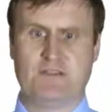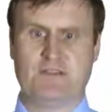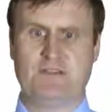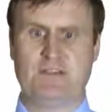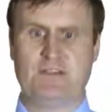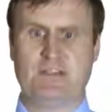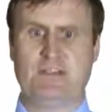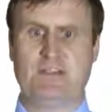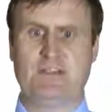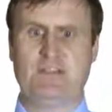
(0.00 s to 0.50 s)

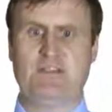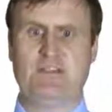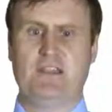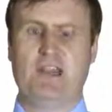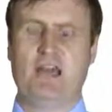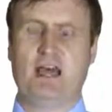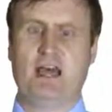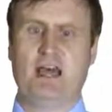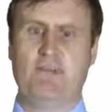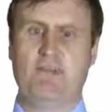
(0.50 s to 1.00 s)
Certain
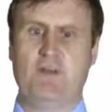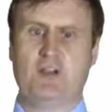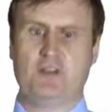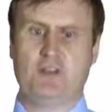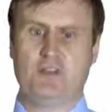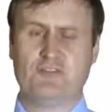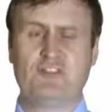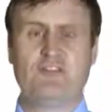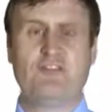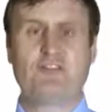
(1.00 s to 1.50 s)

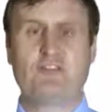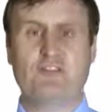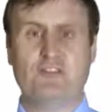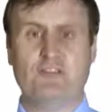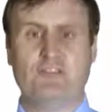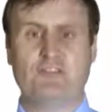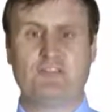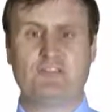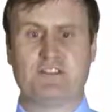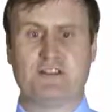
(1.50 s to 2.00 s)
constant
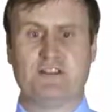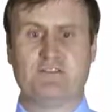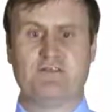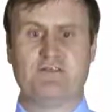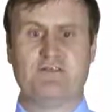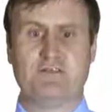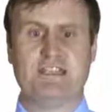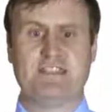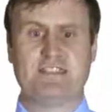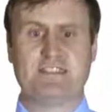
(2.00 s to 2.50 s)
use of
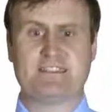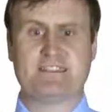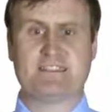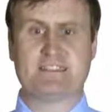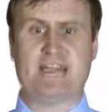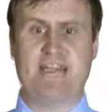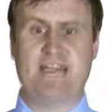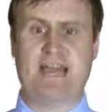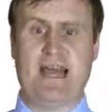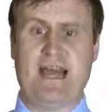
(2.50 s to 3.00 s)
wrists
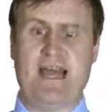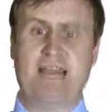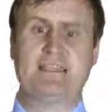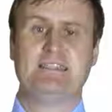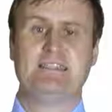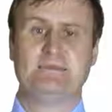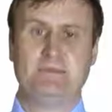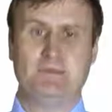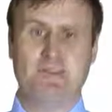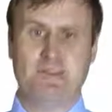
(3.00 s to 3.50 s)
and
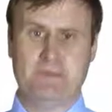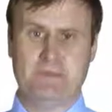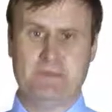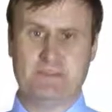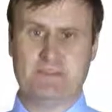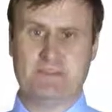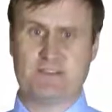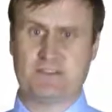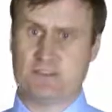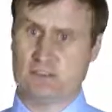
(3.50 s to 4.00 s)
hand
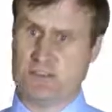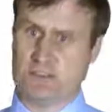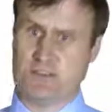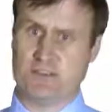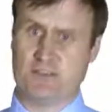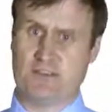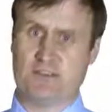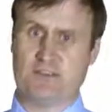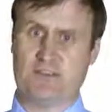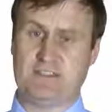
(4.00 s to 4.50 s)
movements, such
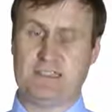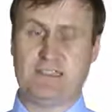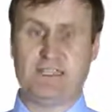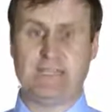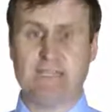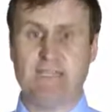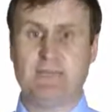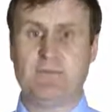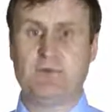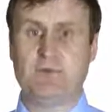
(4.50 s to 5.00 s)
as using
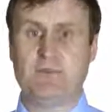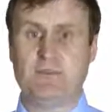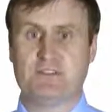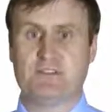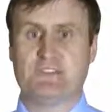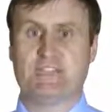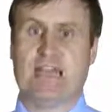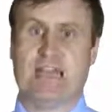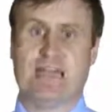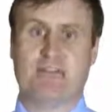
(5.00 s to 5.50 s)

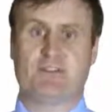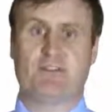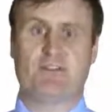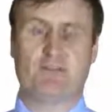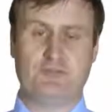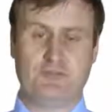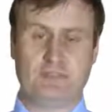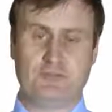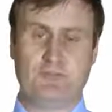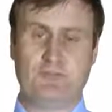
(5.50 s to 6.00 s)
keyboards, can
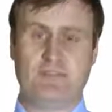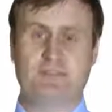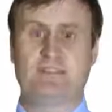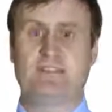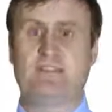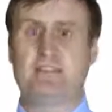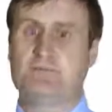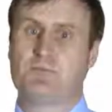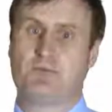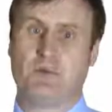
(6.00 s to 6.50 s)
contribute to
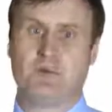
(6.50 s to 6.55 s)
this